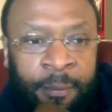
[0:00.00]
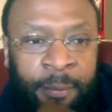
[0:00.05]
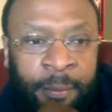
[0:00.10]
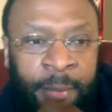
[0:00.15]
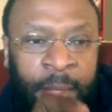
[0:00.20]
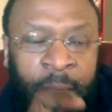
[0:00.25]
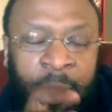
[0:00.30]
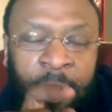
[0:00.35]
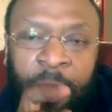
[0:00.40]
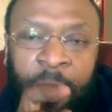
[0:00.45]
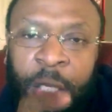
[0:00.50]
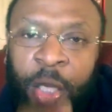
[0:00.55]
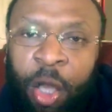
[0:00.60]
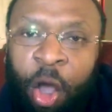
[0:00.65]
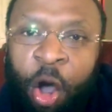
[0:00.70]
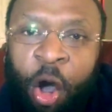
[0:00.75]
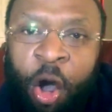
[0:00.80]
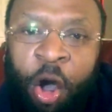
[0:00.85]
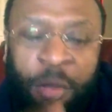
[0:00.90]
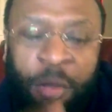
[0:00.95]

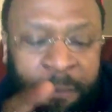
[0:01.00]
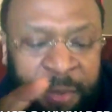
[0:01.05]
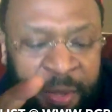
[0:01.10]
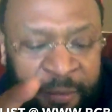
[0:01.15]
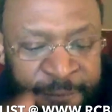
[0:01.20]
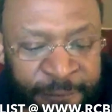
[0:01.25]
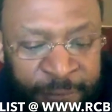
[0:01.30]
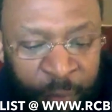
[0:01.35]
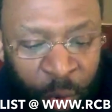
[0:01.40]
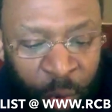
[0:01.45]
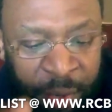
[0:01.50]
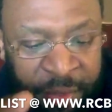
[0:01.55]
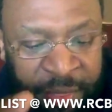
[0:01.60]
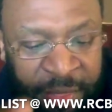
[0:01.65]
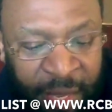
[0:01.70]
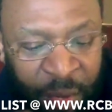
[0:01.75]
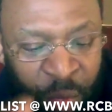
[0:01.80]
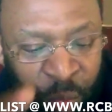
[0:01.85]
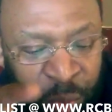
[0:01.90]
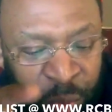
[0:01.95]
long before they
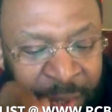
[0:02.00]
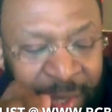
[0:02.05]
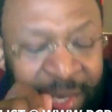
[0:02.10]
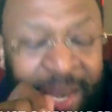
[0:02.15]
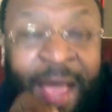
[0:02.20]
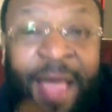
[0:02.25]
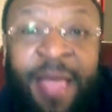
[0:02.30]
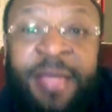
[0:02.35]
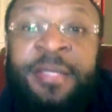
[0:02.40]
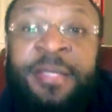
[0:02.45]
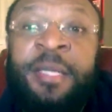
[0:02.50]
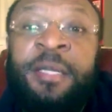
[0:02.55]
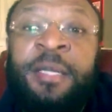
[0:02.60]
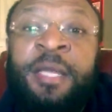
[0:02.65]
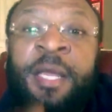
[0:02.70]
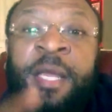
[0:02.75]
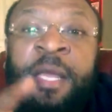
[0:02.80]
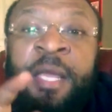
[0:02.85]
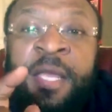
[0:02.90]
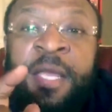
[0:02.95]
realize it.
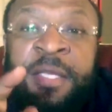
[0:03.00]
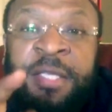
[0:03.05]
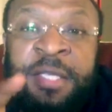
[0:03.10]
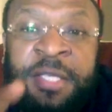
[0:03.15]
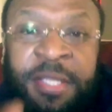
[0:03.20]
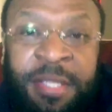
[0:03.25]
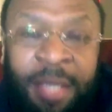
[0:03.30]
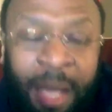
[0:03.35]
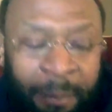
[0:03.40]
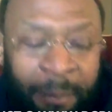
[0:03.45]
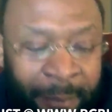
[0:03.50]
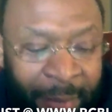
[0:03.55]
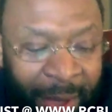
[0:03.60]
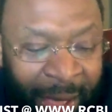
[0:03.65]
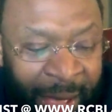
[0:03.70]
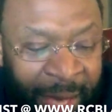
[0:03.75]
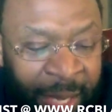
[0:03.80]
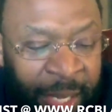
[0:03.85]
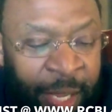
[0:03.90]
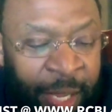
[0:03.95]

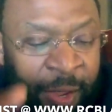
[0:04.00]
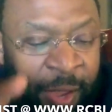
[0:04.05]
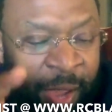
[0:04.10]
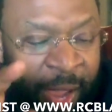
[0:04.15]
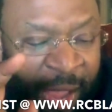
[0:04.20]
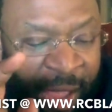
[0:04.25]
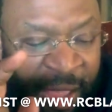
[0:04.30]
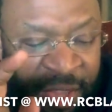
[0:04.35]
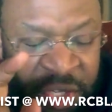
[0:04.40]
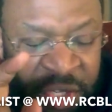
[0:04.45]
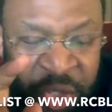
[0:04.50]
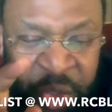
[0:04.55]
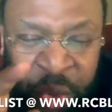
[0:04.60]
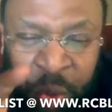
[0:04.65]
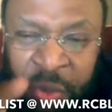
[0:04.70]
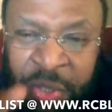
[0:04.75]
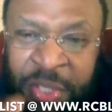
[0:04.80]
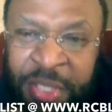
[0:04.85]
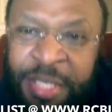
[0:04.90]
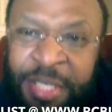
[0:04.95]
Somebody has to
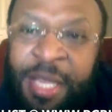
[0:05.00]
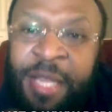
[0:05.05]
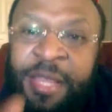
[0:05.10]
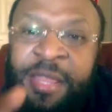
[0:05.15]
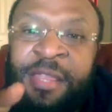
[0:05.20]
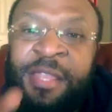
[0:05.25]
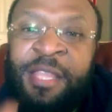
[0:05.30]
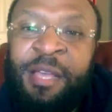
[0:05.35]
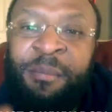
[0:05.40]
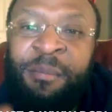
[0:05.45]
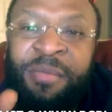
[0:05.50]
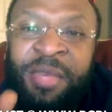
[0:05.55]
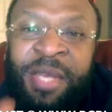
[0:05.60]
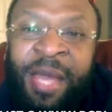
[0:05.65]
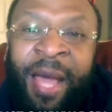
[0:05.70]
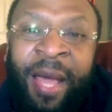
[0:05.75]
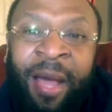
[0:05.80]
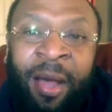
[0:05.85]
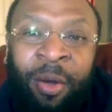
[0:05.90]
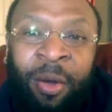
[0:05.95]
sit them
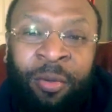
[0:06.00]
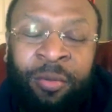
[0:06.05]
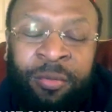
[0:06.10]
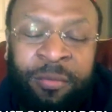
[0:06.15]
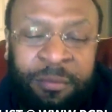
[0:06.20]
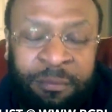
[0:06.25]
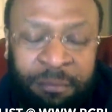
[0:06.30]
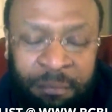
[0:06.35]
down